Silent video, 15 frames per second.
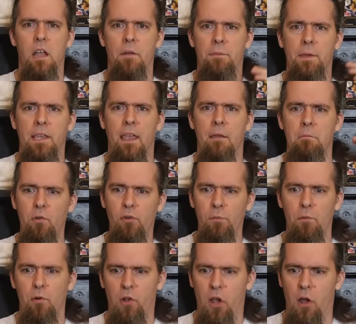I've been getting more
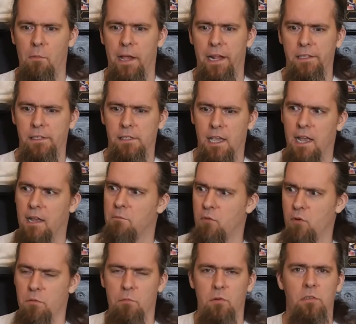and more comments and
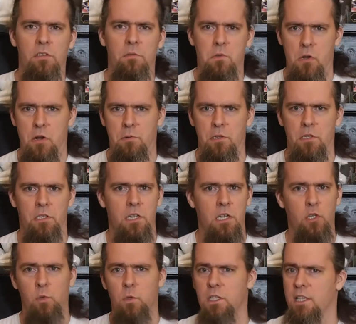more subscriptions, and I
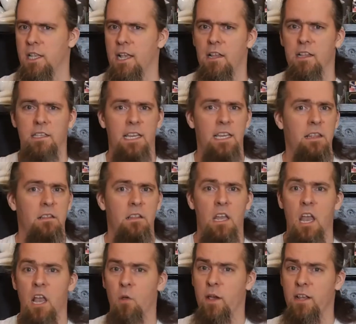just want to say a
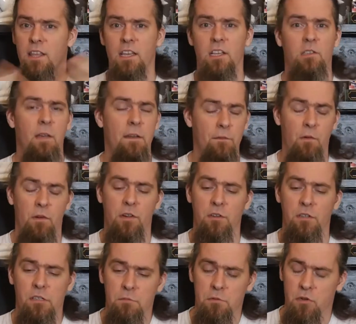quick thank you to everyone
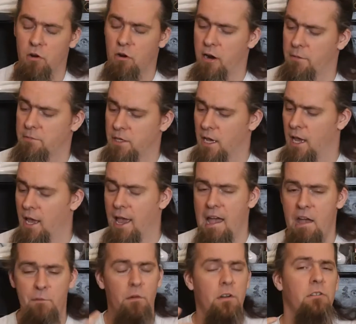who's subscribed,
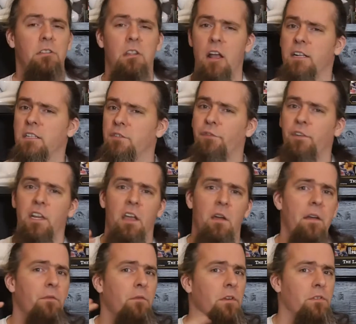everyone who's liked a video,
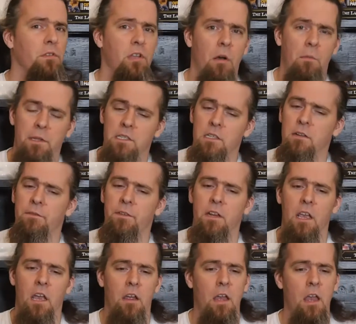everyone who's commented a
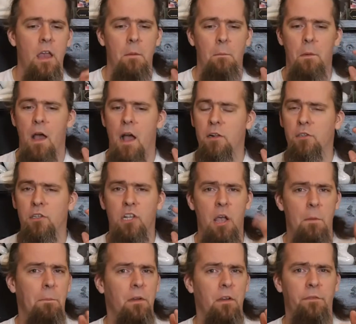video. But a
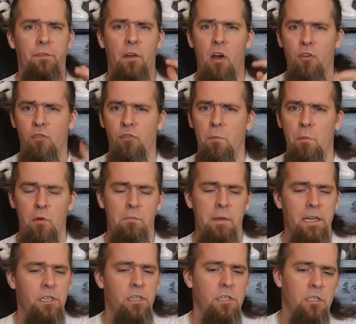couple of honourable
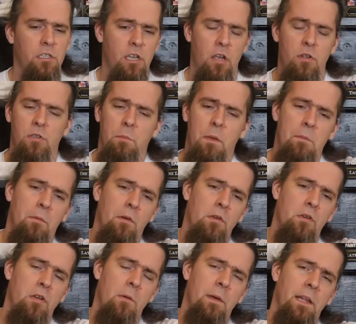mentions go to people
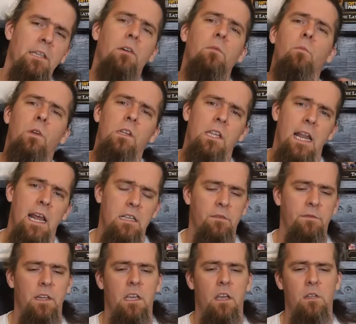who commented on one of the
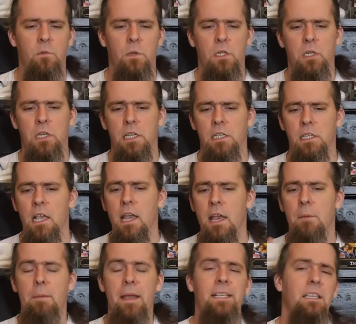last videos, which is
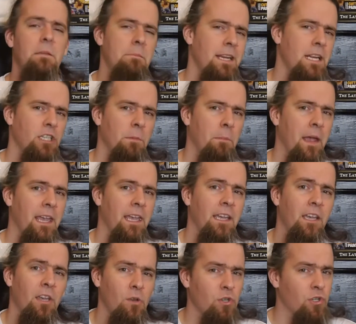Basic Miniature
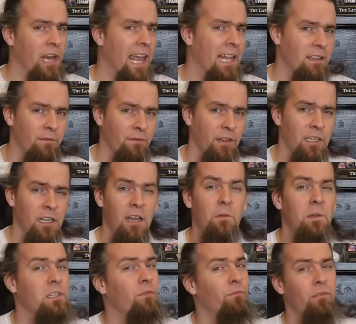Painting, who shared the video,
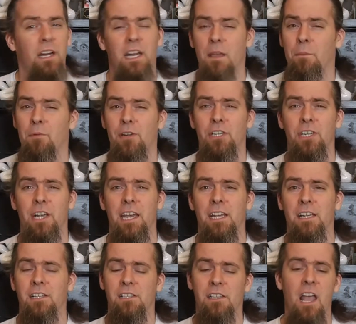which I really
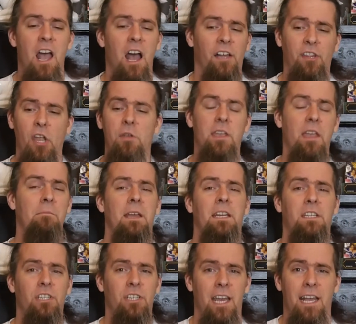appreciate, because I don't get
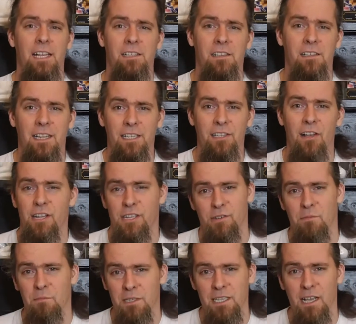many shares unless I
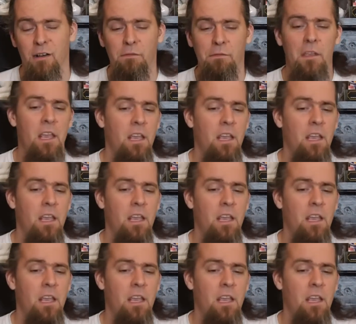do it myself.